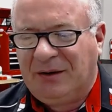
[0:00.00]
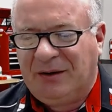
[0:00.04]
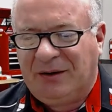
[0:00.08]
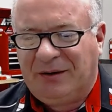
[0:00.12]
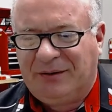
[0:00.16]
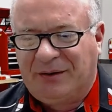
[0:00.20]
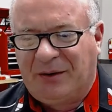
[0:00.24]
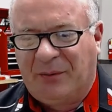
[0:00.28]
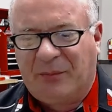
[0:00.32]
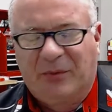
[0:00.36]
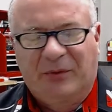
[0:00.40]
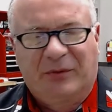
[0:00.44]

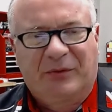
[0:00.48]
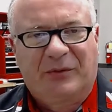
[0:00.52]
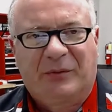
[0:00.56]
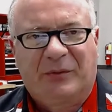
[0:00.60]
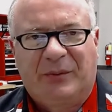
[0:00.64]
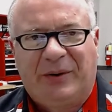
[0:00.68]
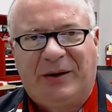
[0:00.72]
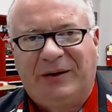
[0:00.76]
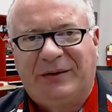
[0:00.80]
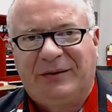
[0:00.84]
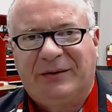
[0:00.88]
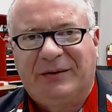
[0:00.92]
and that worked
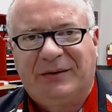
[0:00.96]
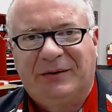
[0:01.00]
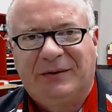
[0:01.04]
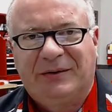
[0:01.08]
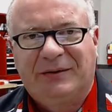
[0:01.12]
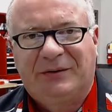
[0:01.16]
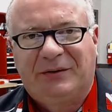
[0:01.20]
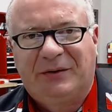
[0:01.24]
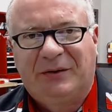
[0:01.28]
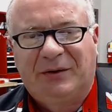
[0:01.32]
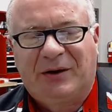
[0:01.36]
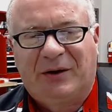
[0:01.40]
great
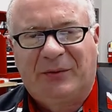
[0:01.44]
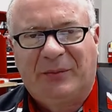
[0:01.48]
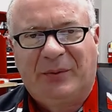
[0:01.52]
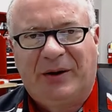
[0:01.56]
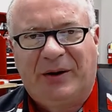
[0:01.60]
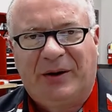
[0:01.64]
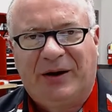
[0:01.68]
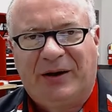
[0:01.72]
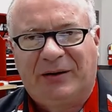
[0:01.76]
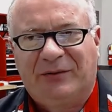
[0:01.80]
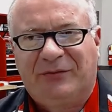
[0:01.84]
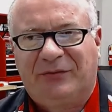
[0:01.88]
till I
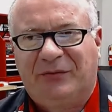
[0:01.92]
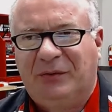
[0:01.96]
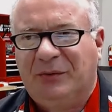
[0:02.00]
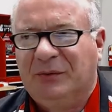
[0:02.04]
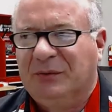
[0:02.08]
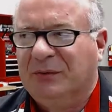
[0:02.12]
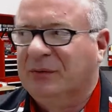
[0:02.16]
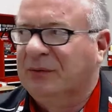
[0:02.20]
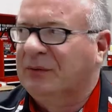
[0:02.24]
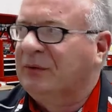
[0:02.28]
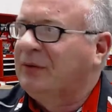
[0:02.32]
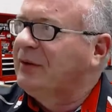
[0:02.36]
ran out of
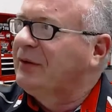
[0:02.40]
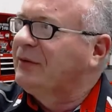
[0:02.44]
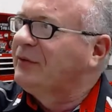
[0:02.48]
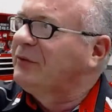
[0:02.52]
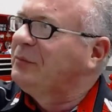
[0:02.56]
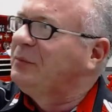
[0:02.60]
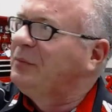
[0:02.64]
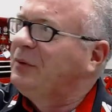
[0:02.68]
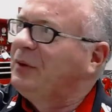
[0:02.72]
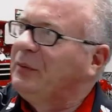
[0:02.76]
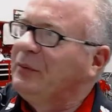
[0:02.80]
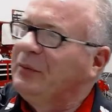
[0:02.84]
fuel. I was
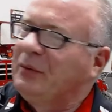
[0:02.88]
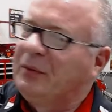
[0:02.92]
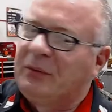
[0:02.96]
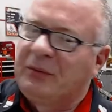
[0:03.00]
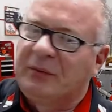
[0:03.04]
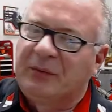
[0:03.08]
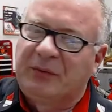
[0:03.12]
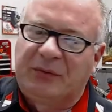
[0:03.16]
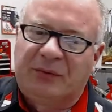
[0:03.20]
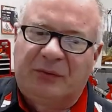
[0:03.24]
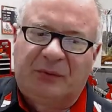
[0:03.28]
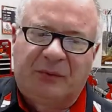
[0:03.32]
blowing the
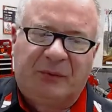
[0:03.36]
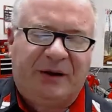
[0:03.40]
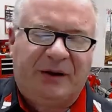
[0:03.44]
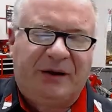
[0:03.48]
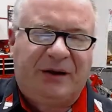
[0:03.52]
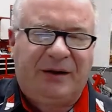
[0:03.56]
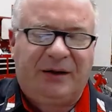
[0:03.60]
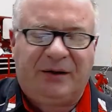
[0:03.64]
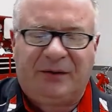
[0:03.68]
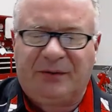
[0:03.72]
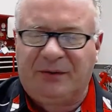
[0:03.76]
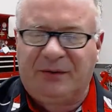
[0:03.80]
horn on the way
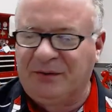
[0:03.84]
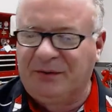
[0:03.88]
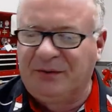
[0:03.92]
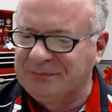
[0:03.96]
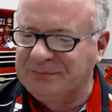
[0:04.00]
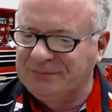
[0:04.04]
down.